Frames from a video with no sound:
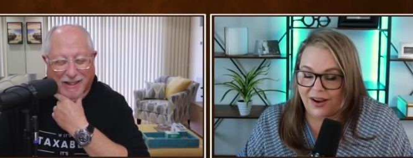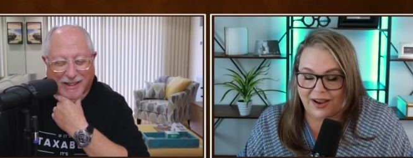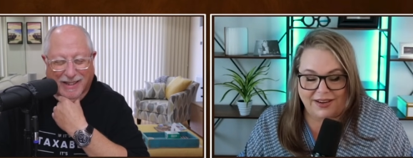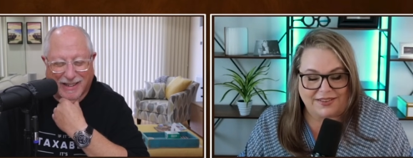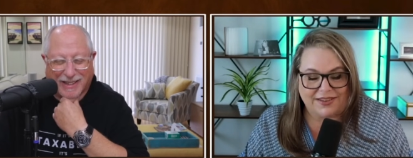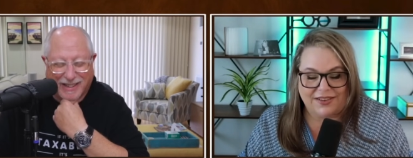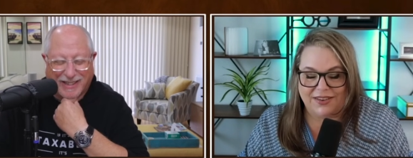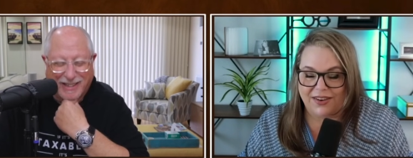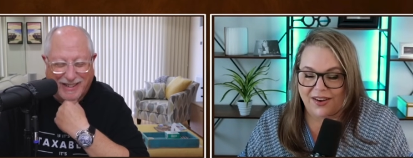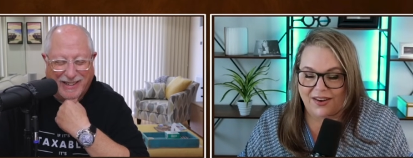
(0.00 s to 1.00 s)
Speaker 1: I did
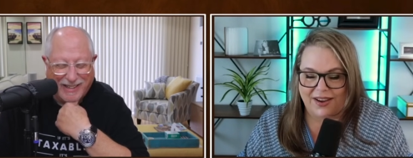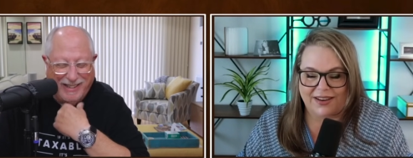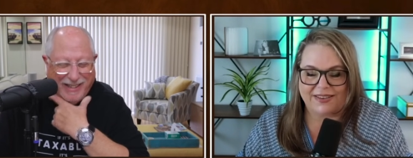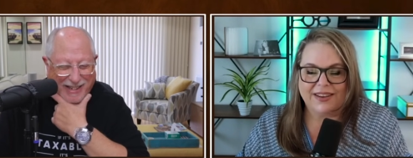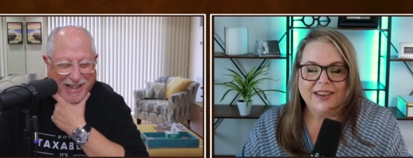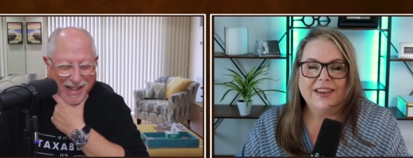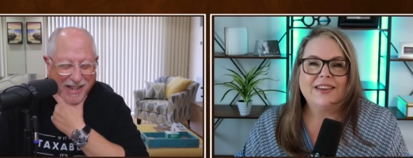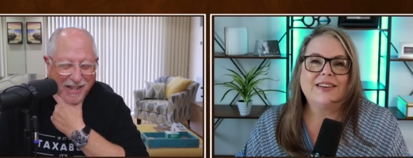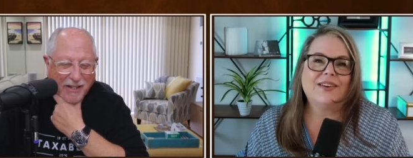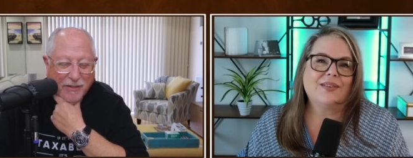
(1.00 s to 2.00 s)
not.
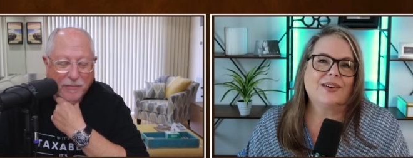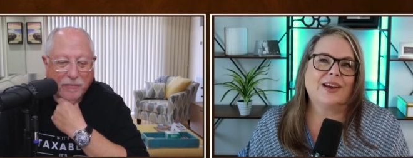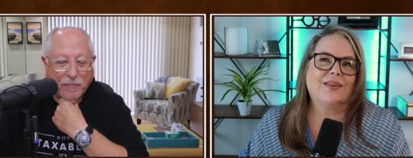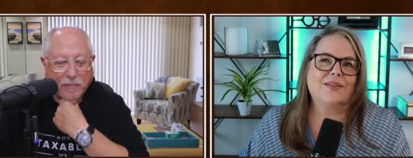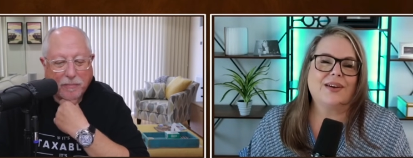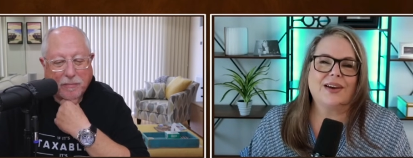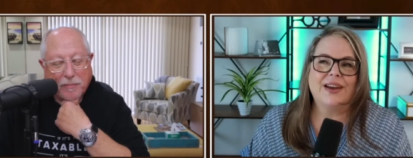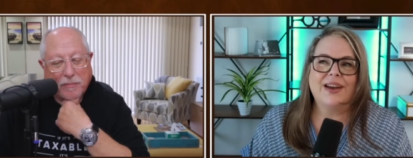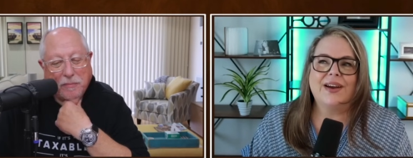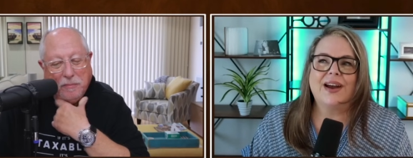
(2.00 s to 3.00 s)
You know what I?
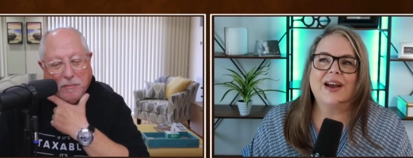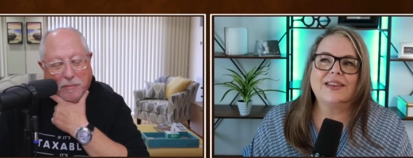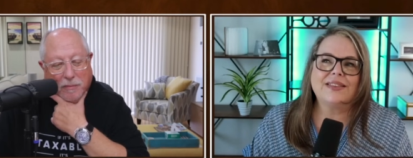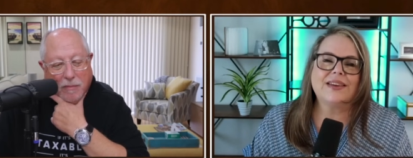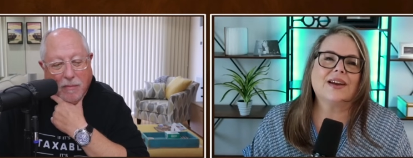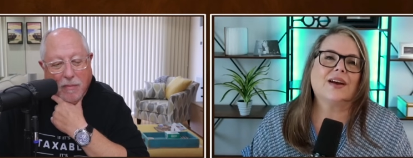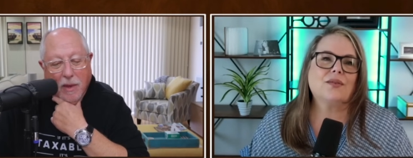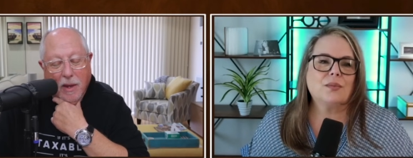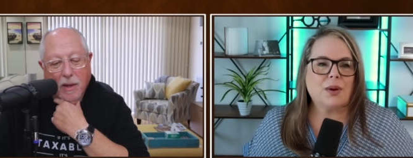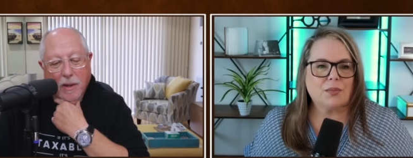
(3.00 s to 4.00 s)
I think I
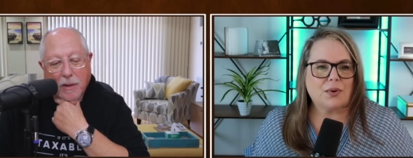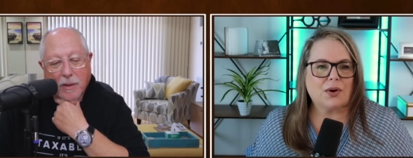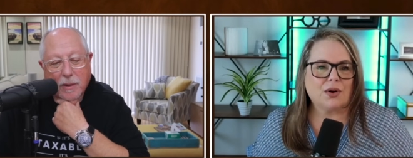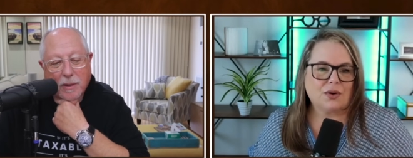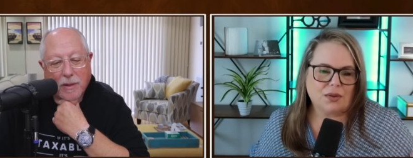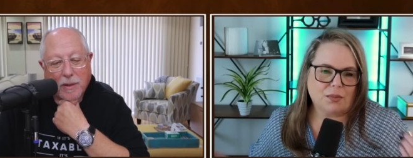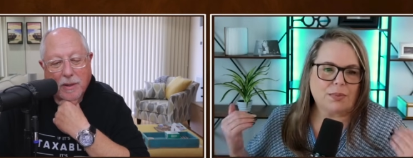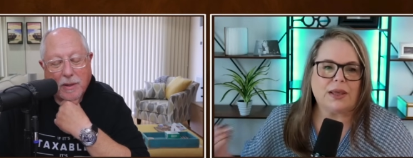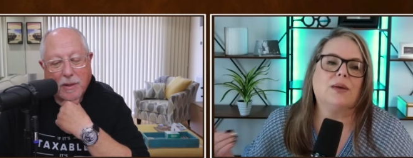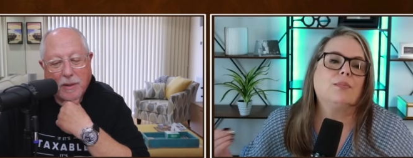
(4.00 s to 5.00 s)
remember the
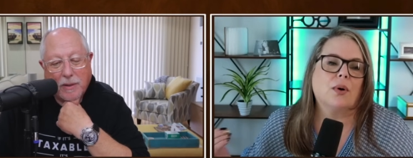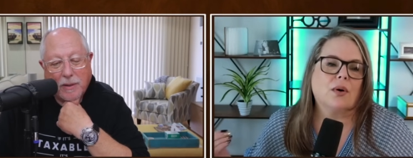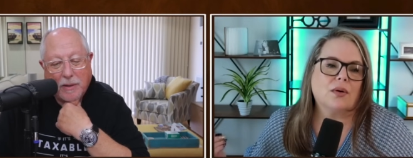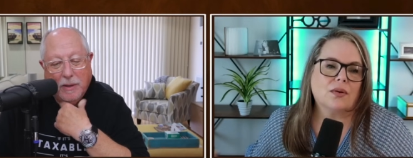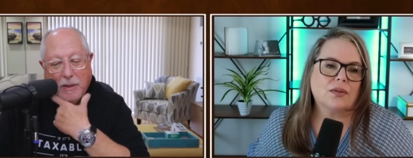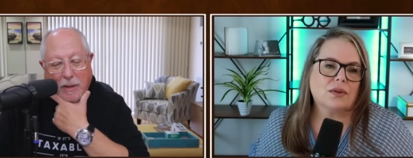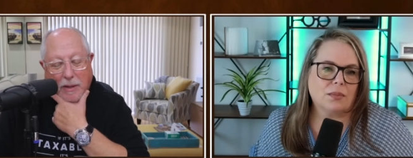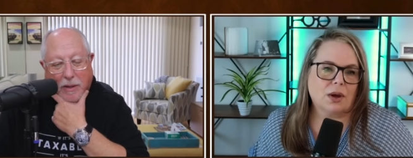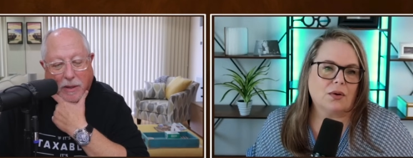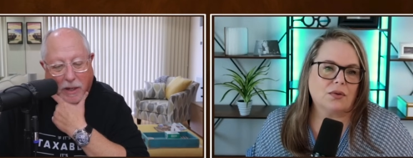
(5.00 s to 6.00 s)
people the
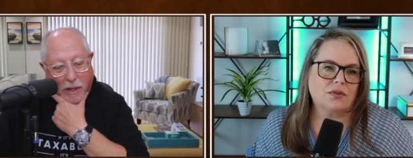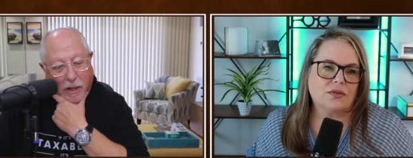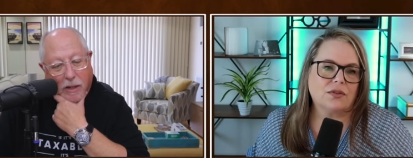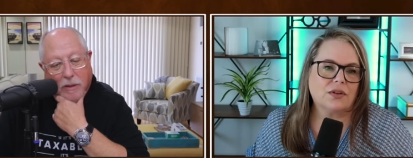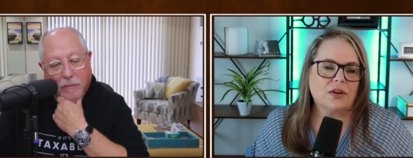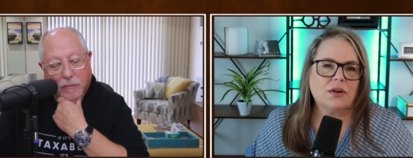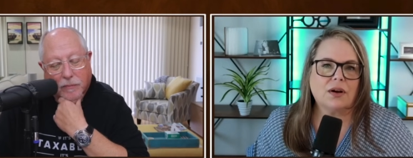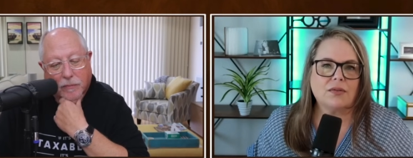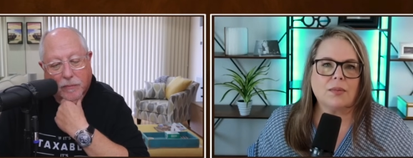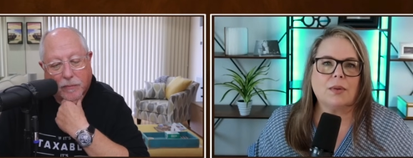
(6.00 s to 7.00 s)
most. Yeah. You know, I
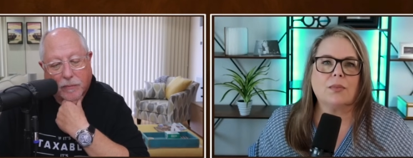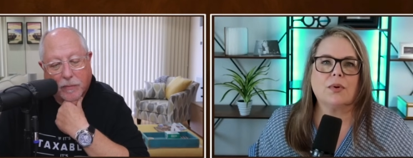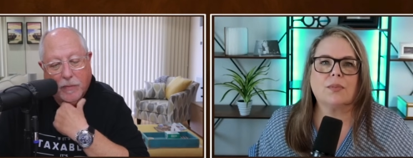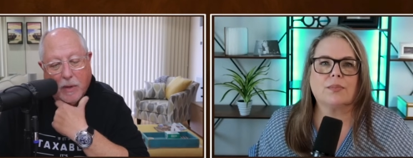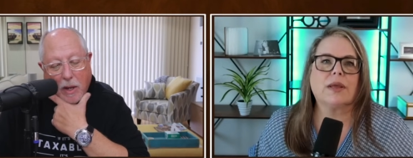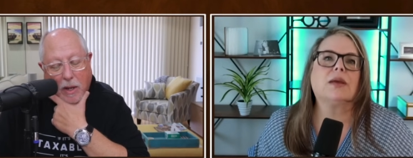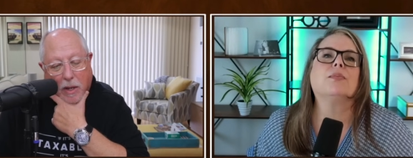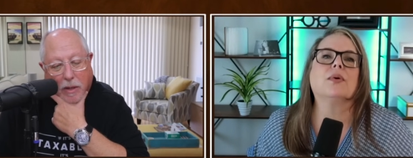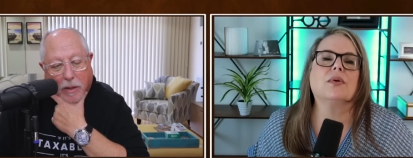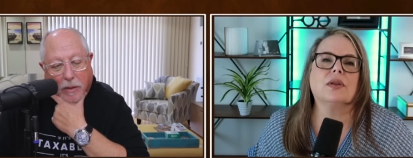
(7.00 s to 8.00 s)
remember
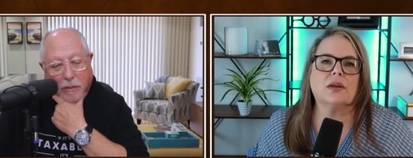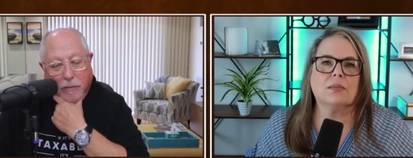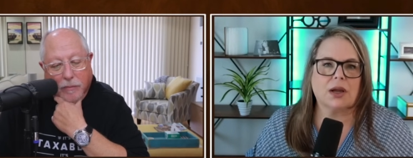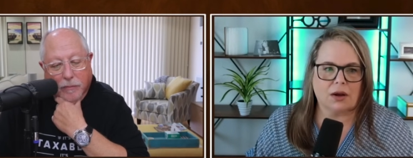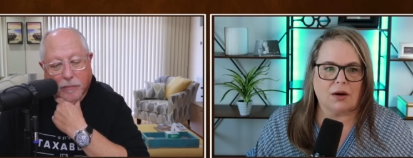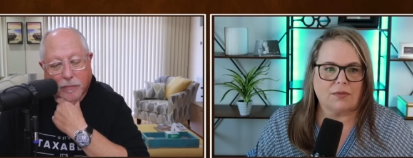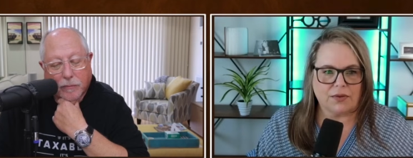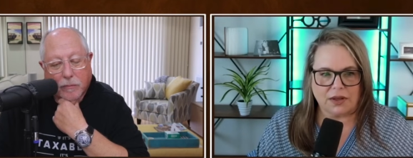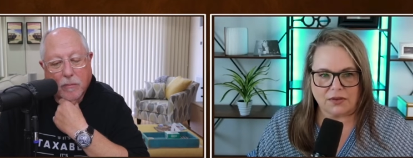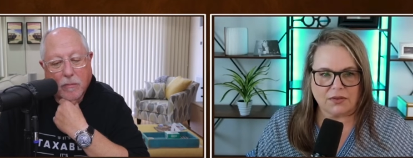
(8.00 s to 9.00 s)
people in my
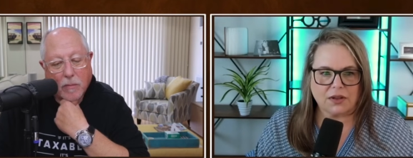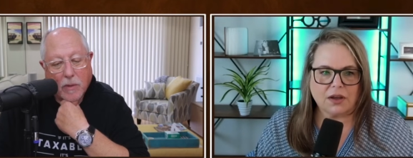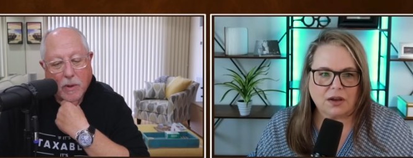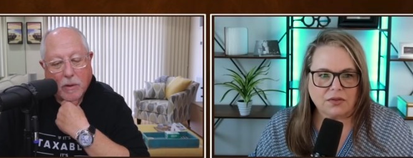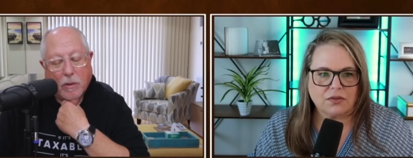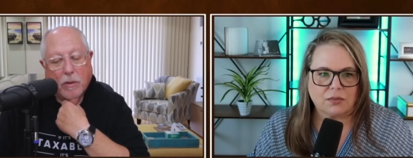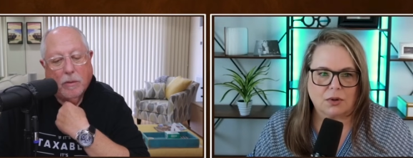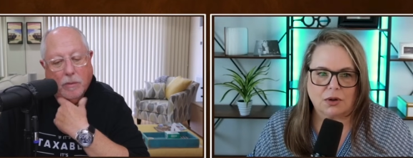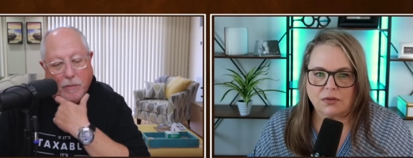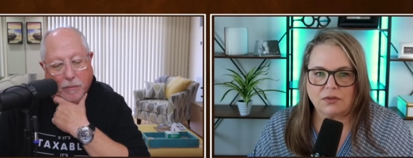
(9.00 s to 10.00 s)
office, the
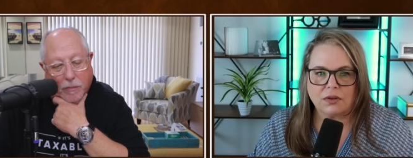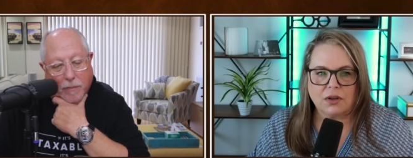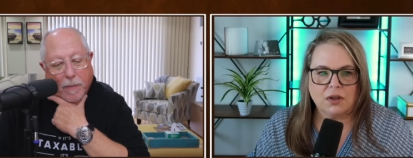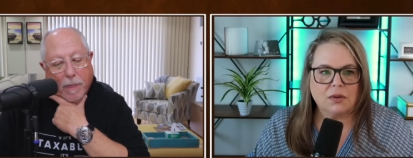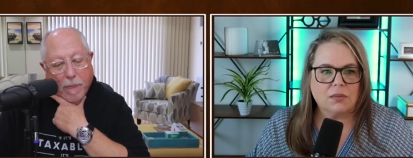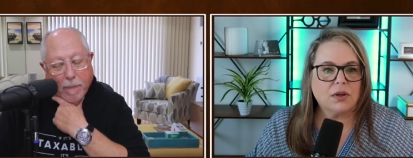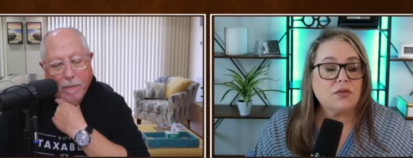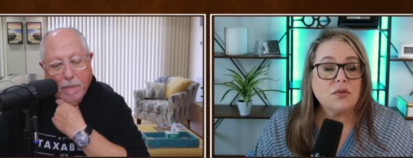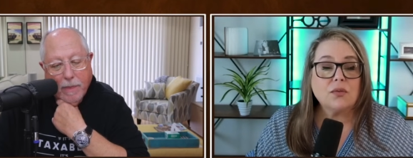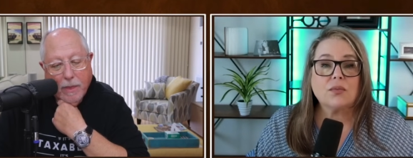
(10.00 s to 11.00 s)
customers, because
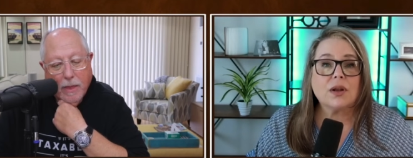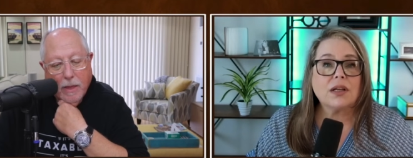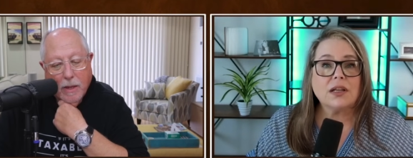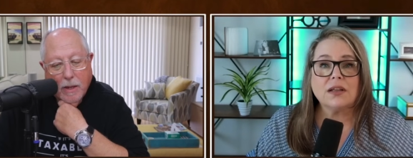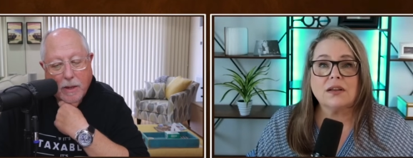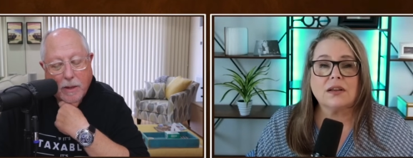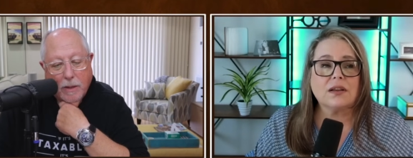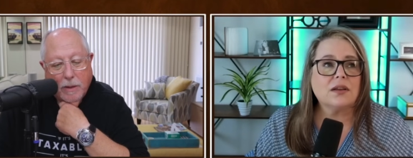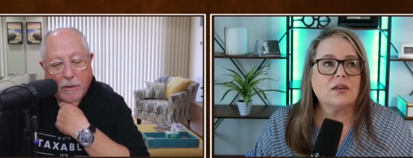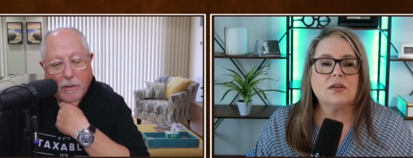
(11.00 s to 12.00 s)
you run in.
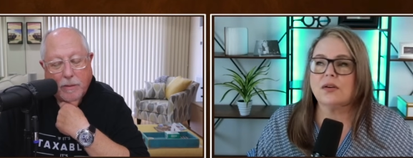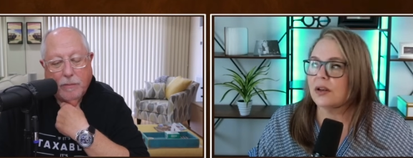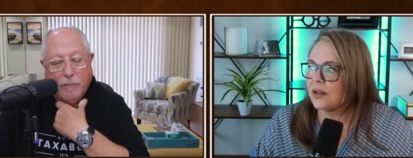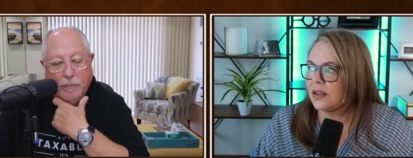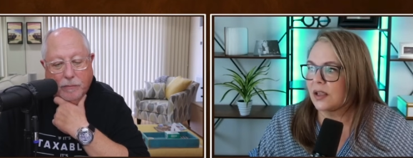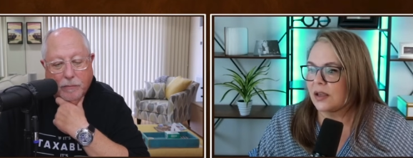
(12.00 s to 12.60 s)
You got to think